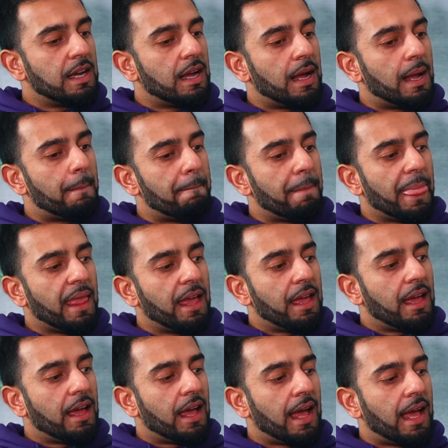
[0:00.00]
Um,
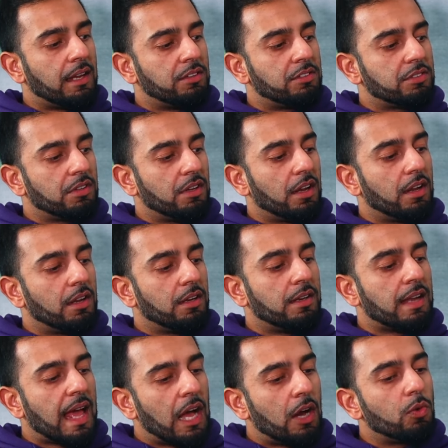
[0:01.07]
and
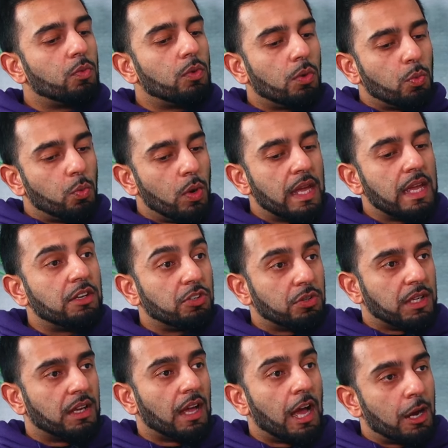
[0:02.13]
now, what we're
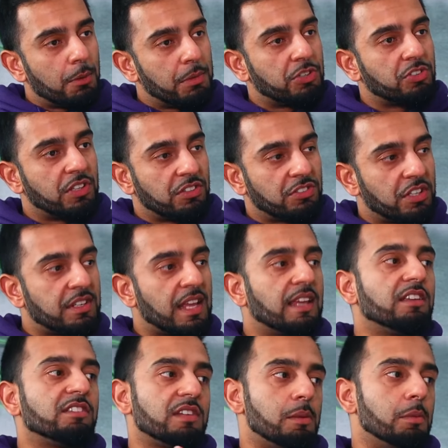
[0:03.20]
doing, our mission is to
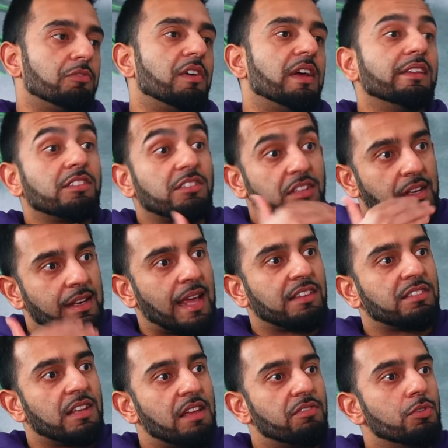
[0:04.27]
take Islamic finance to the
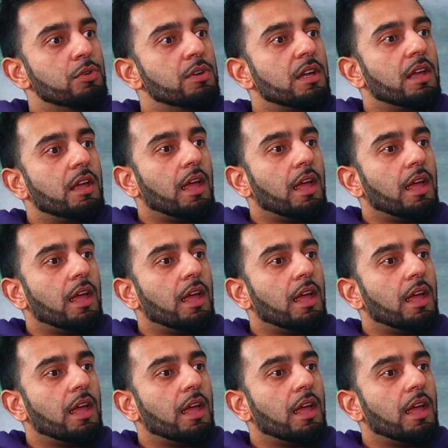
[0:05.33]
next level